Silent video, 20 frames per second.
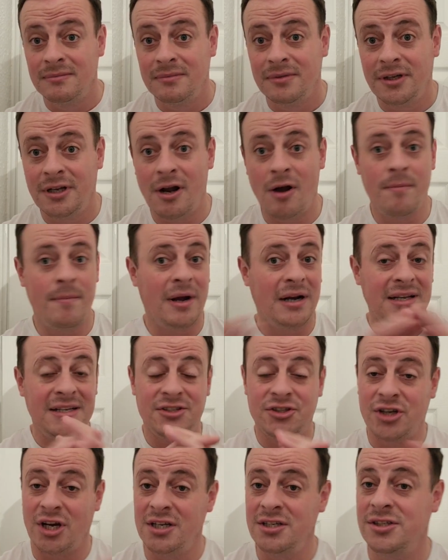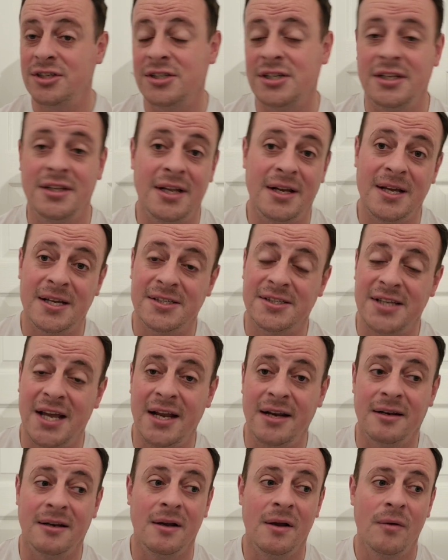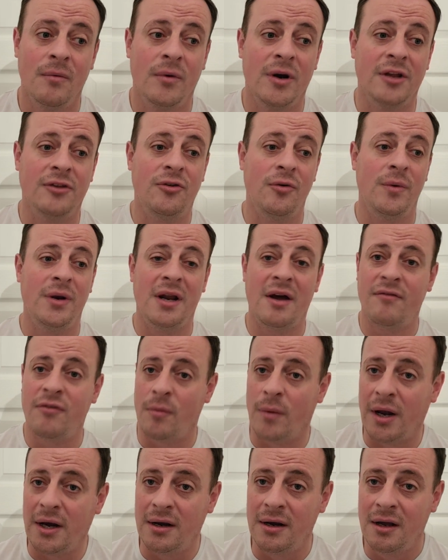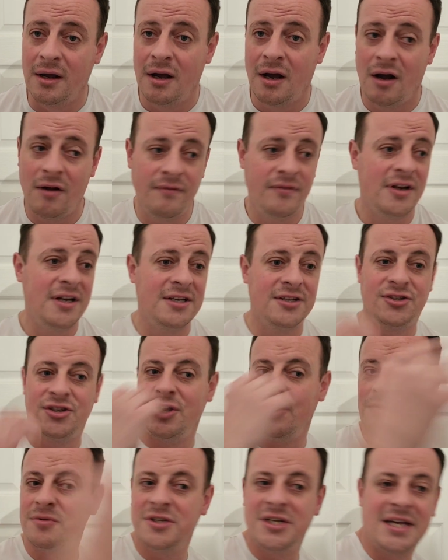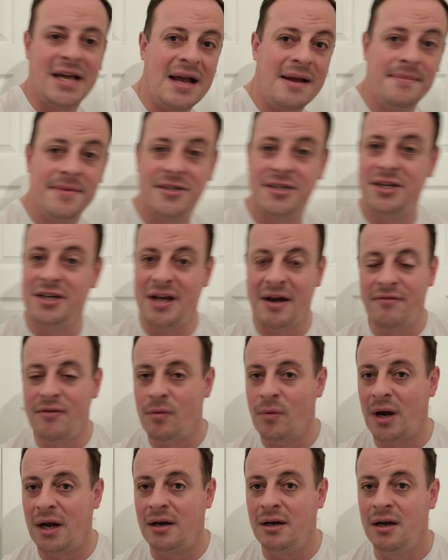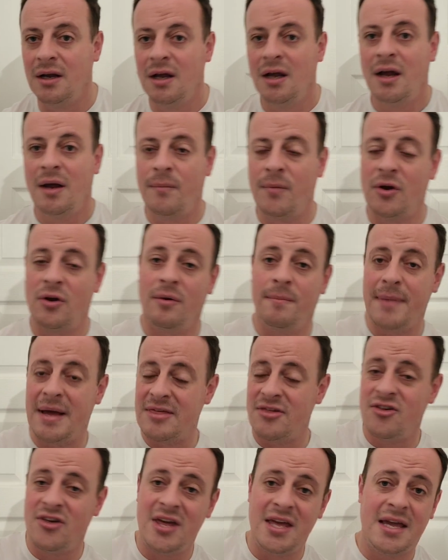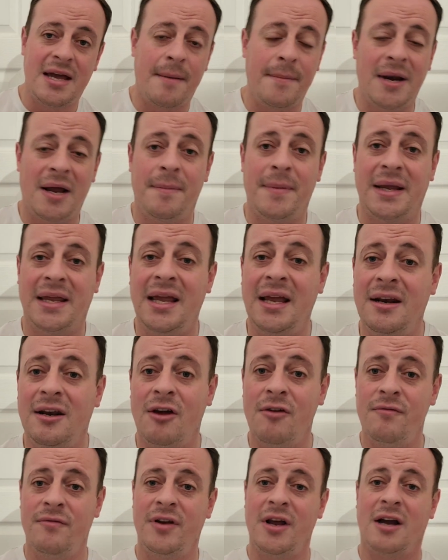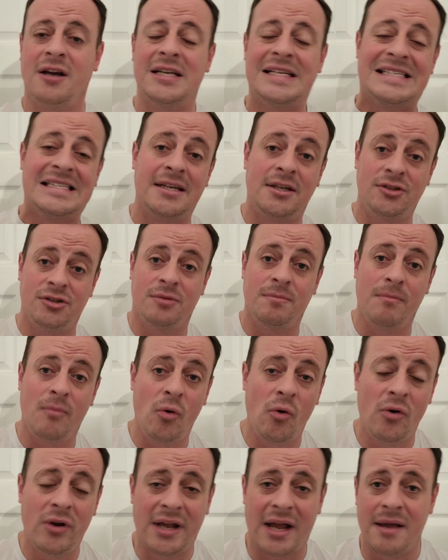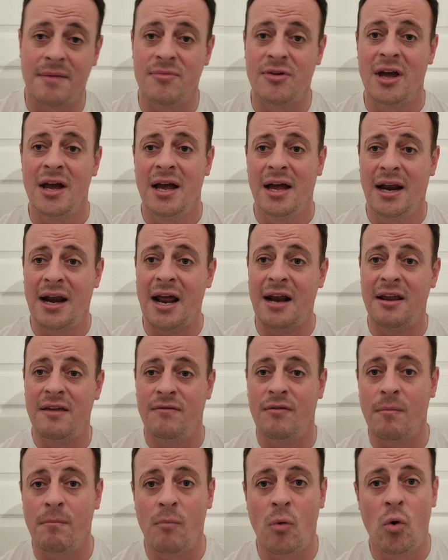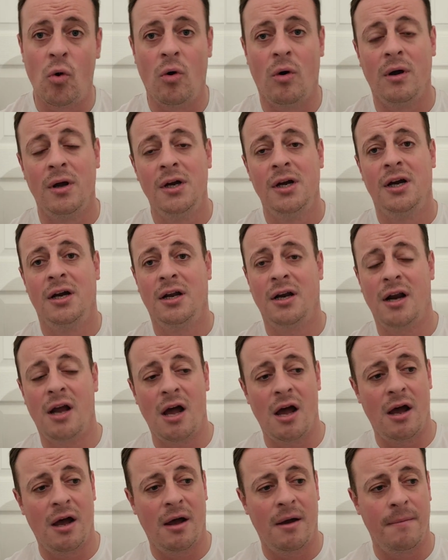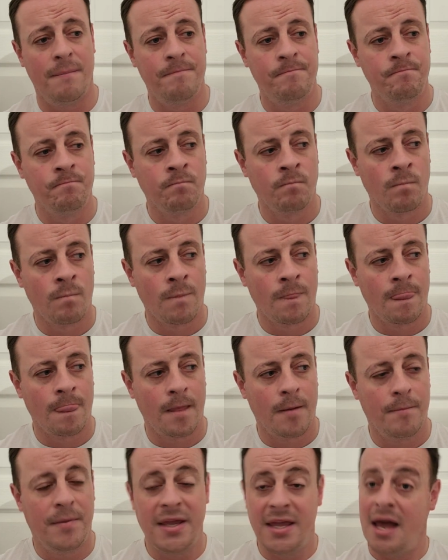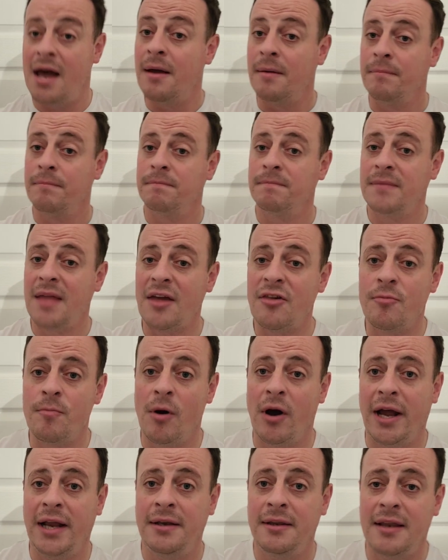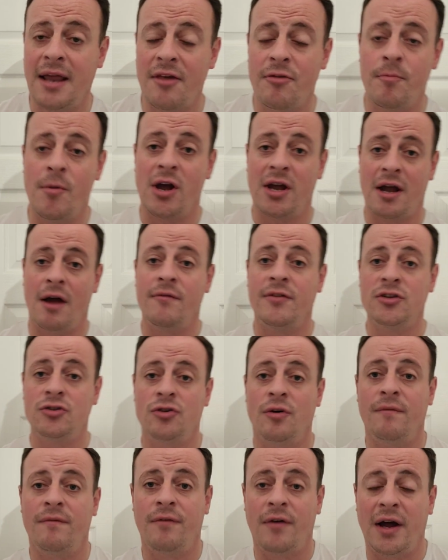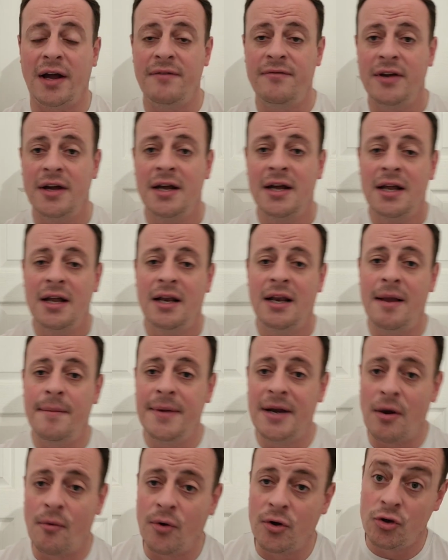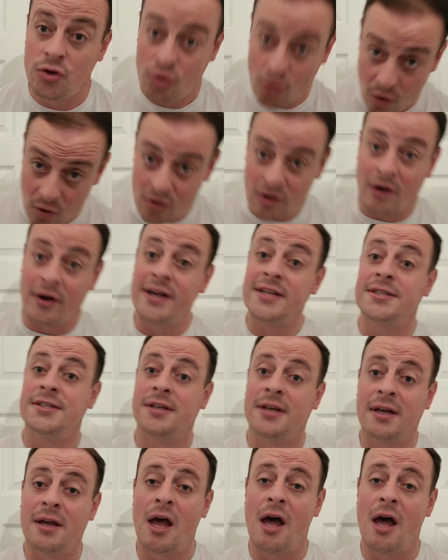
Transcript: you know, my list changes in the next 10 when I do another one. Hopefully the Chelsea game is another one, and we've got Man City coming up again. Hopefully I can say some more games and add even more. But yeah, that's mine. That's my current top 5. Let me know what your guys,